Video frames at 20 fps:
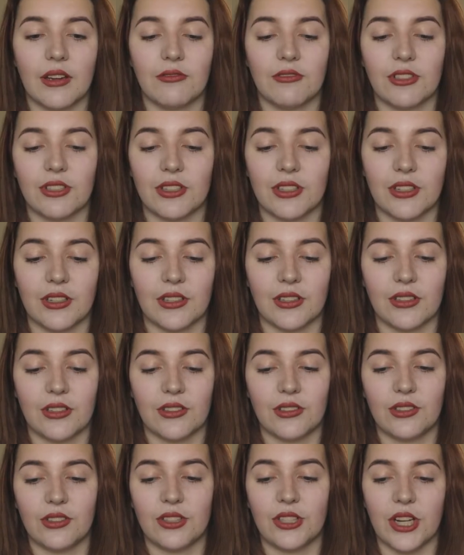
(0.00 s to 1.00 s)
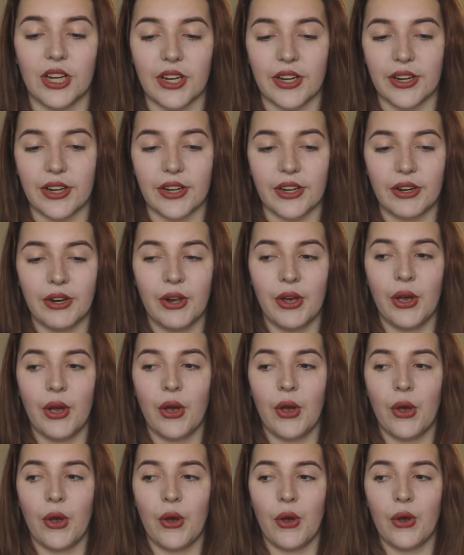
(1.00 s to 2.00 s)
just going to share
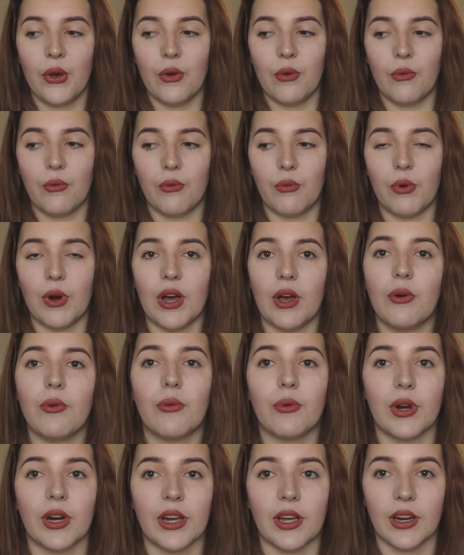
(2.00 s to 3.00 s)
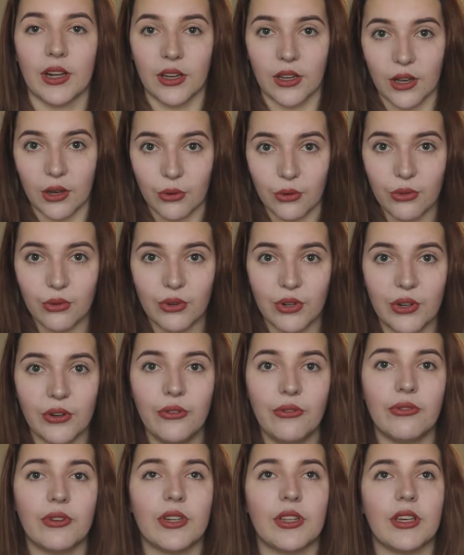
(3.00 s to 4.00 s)
what we're going to go through
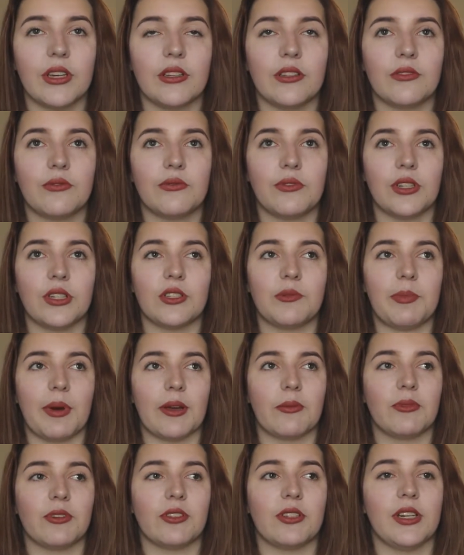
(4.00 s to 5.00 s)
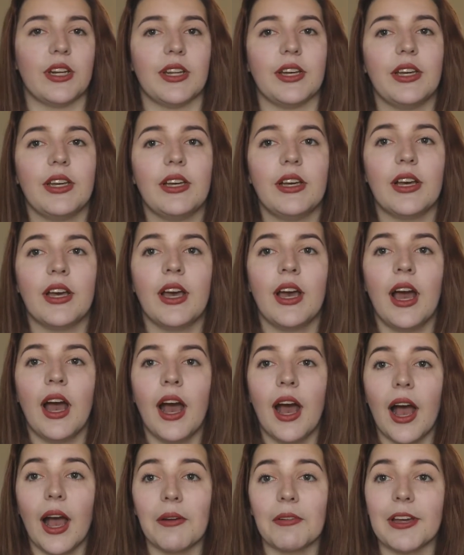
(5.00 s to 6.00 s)
for this first Bible study.
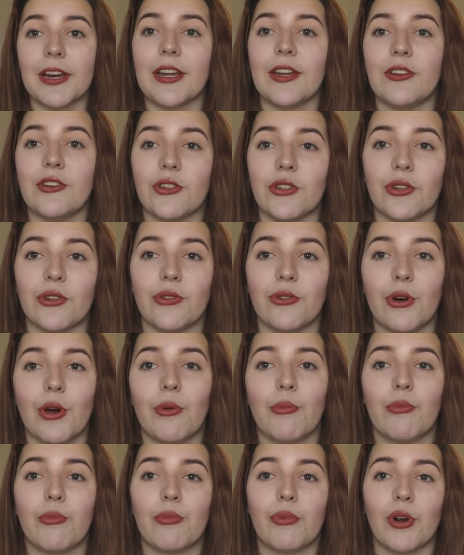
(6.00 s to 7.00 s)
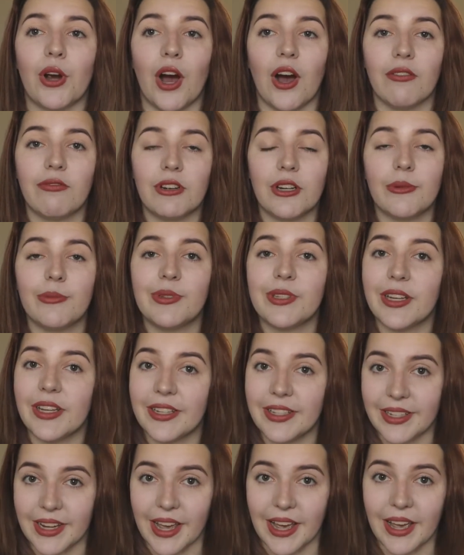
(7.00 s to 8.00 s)
I'm going to do Proverbs a
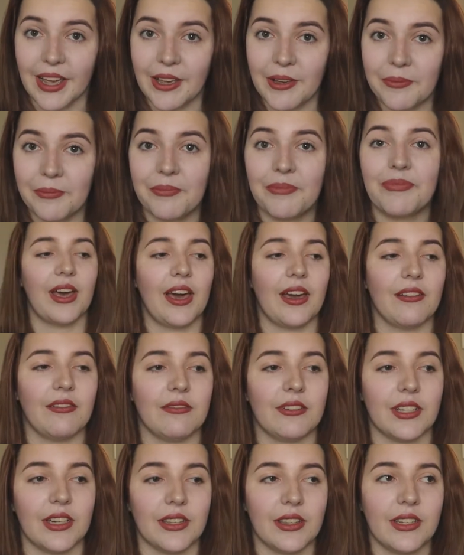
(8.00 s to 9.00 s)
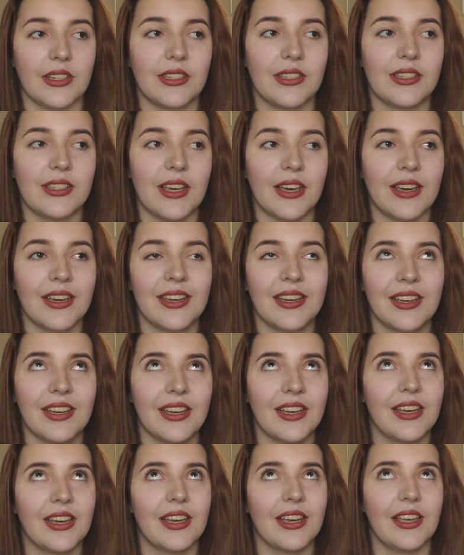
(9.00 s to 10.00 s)
day. I've done this
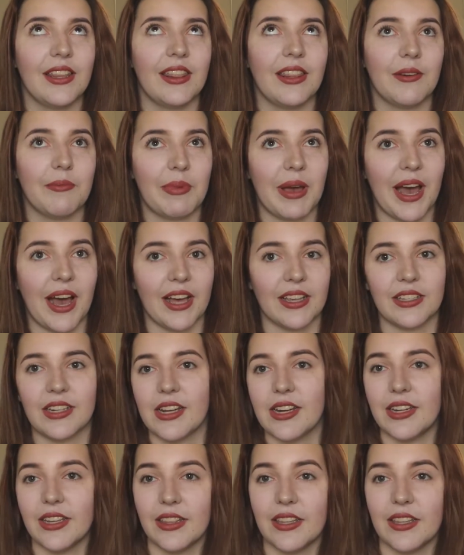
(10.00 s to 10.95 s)
in the past. I did